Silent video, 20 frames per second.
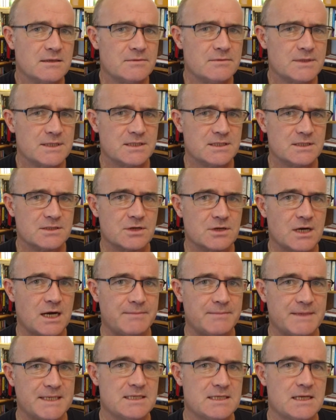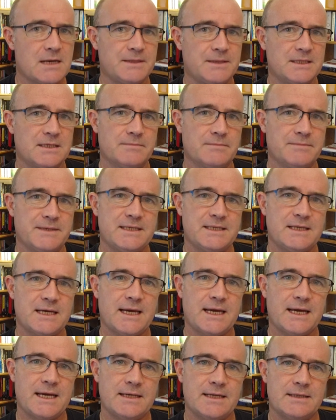So I wanted to try and mix it up a little bit,
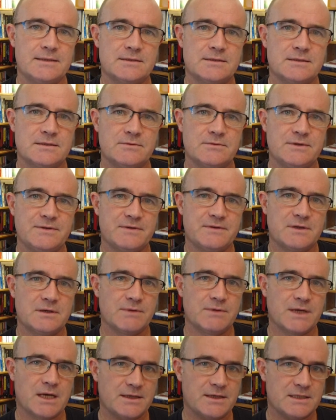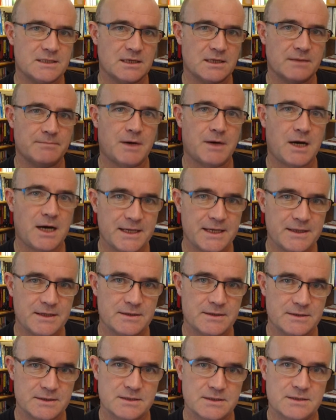and we're going to combine
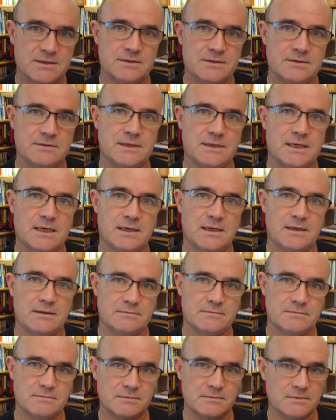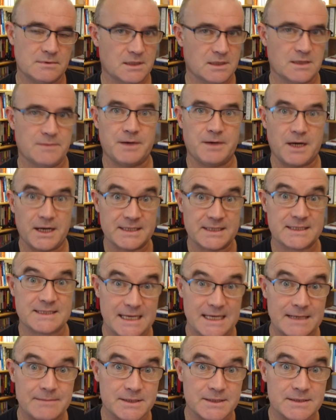those two, combine the
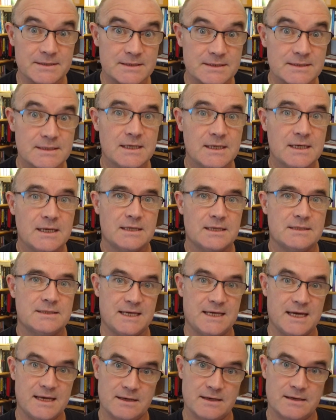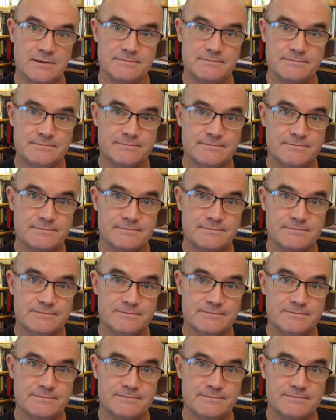segments together.